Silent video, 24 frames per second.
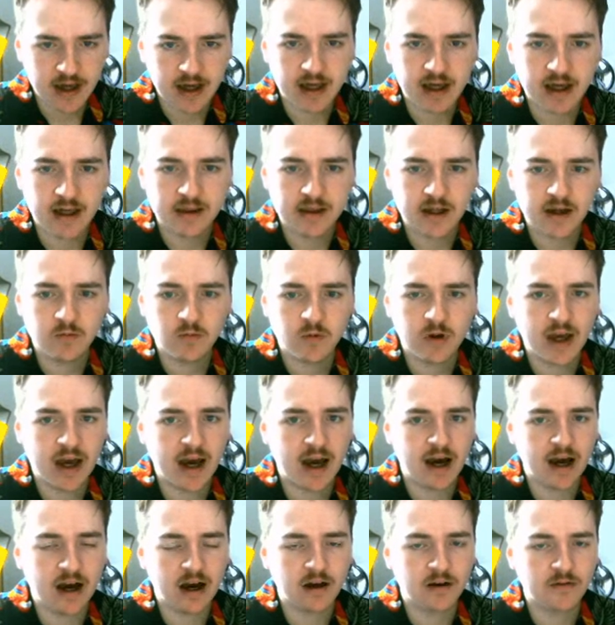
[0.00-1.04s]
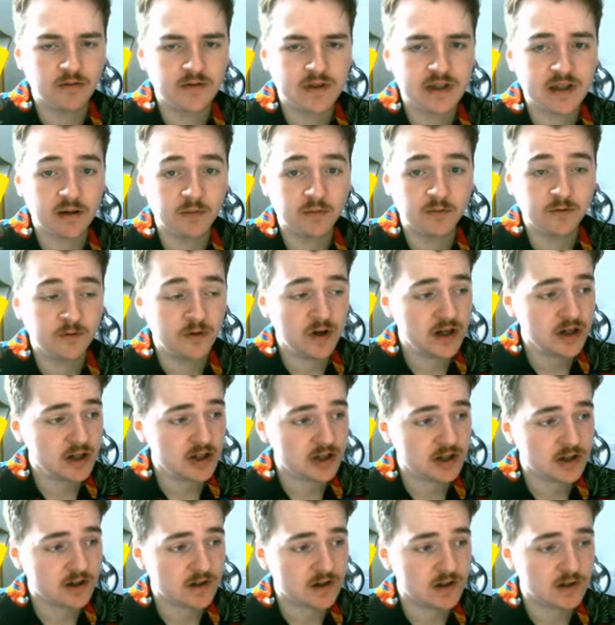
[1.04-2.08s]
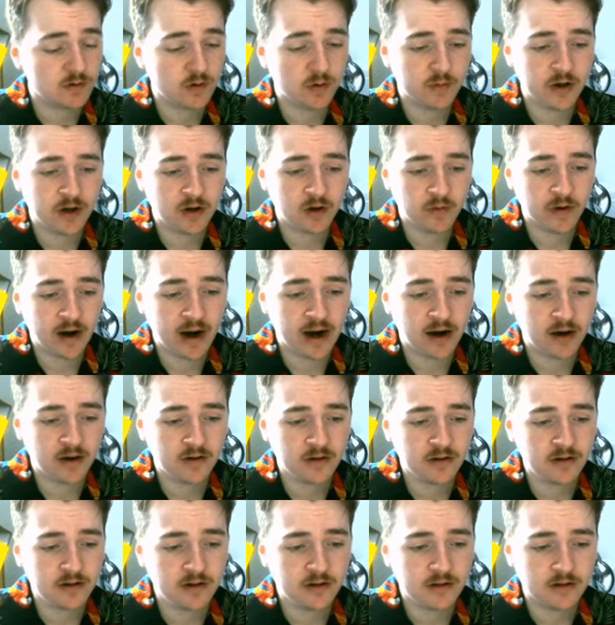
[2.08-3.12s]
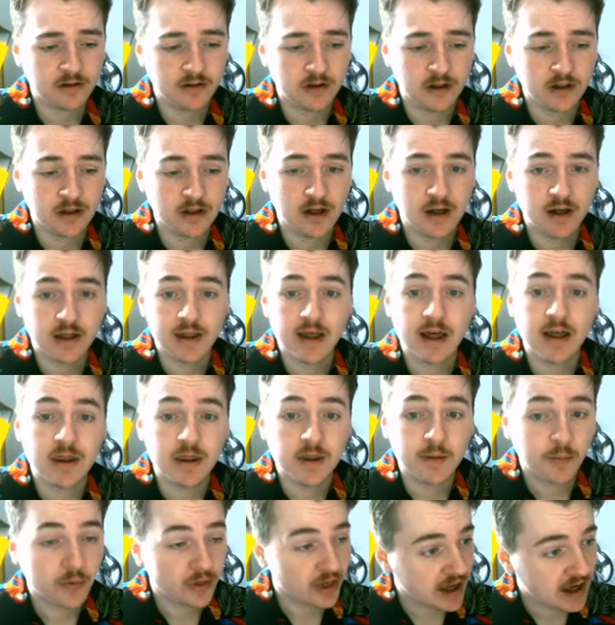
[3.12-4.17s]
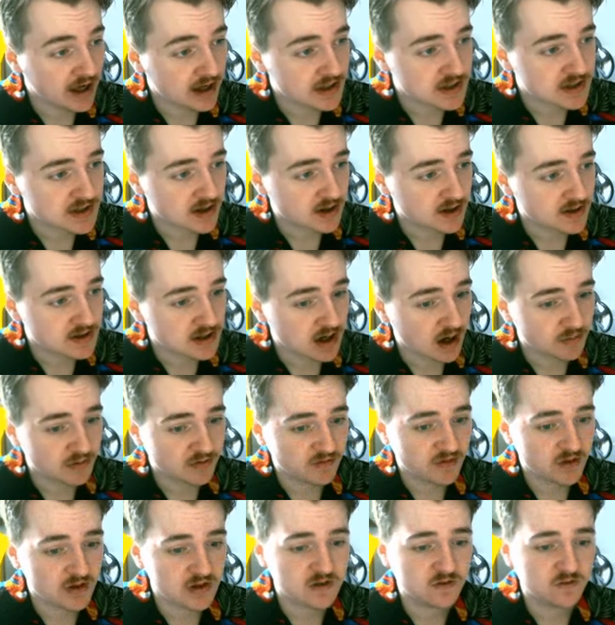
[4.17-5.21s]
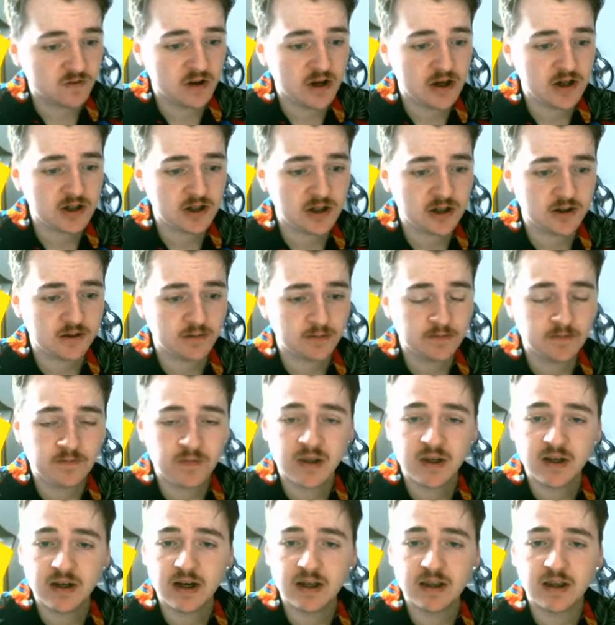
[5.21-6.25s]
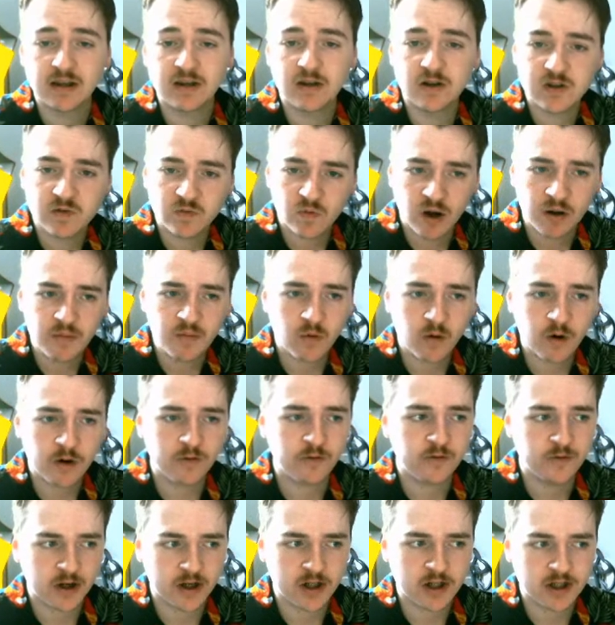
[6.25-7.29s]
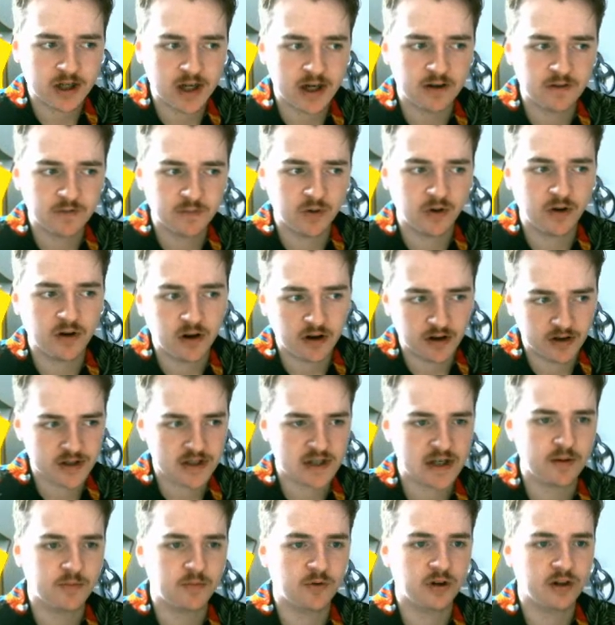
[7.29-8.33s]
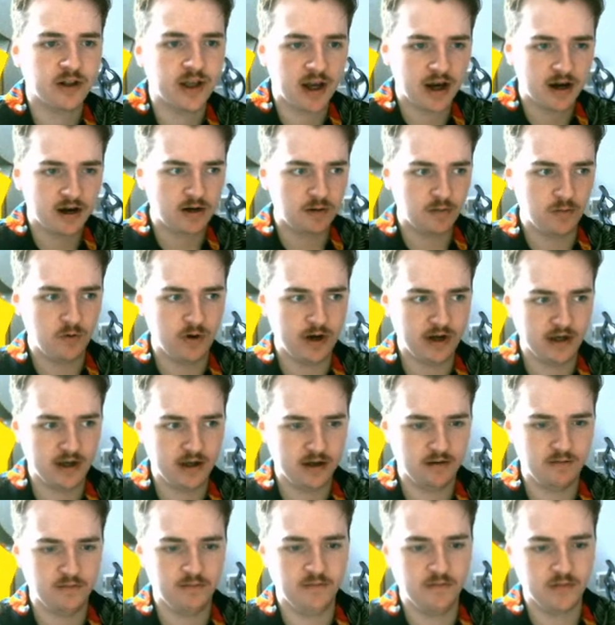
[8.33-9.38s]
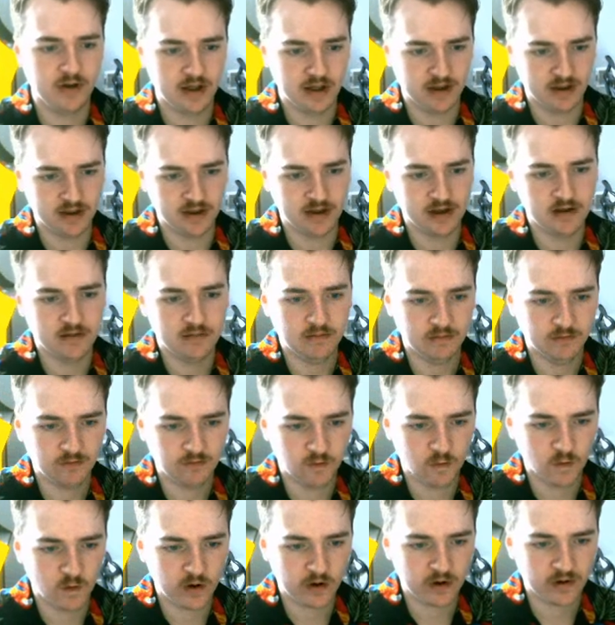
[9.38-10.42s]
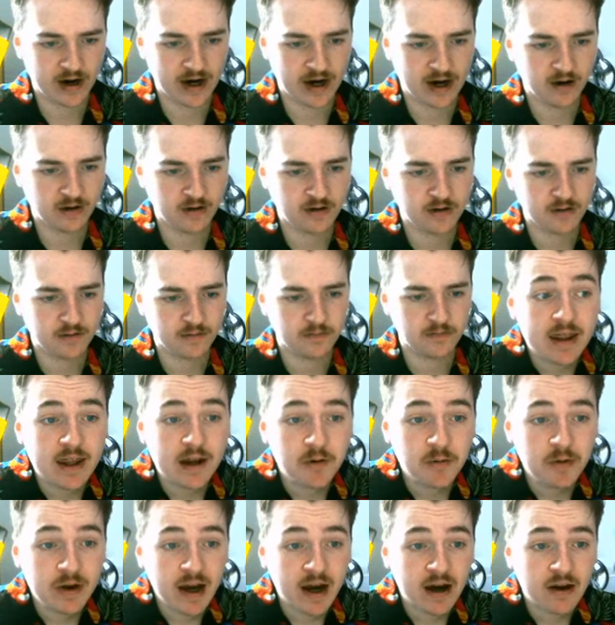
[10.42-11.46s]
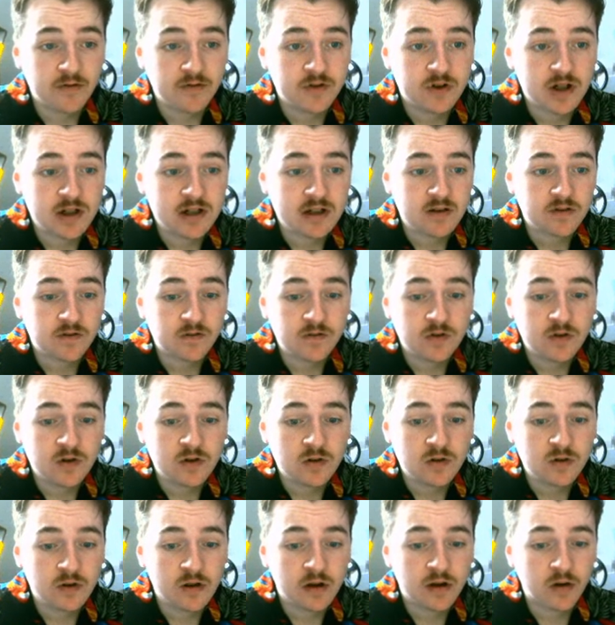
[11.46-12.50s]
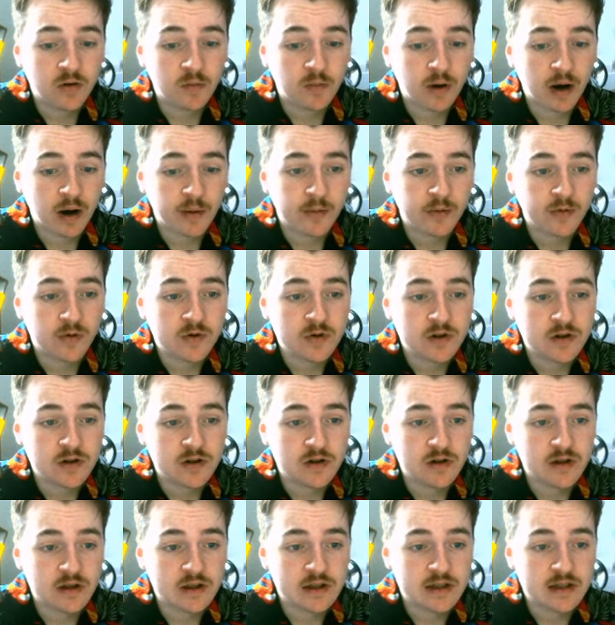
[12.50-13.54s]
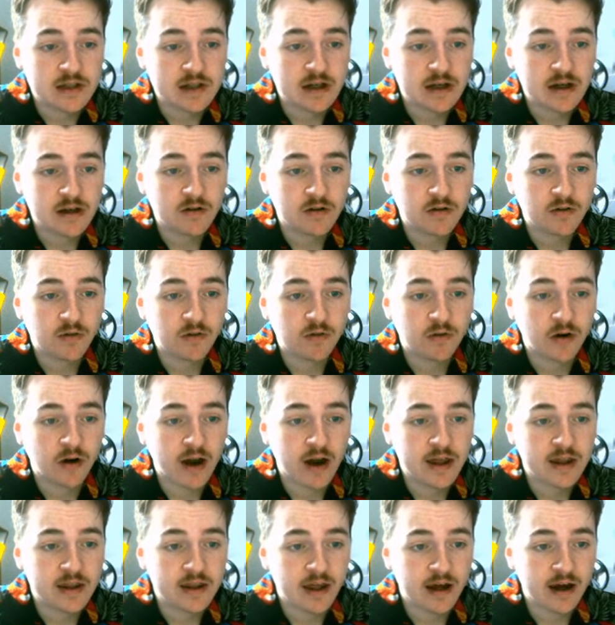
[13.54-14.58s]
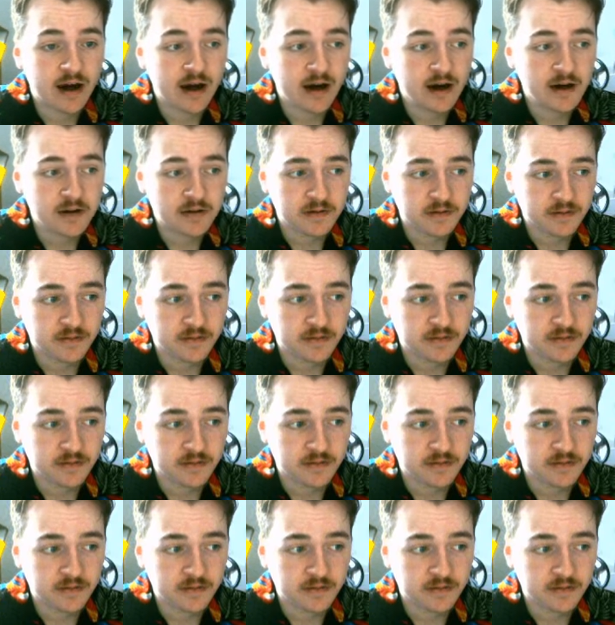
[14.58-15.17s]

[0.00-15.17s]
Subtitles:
And then we have some fish swimming around, then the plants on top of those fish, and then there's one more fish that I've put on a separate layer to bring him in the foreground. Then we have just a few little bubbles you can see right there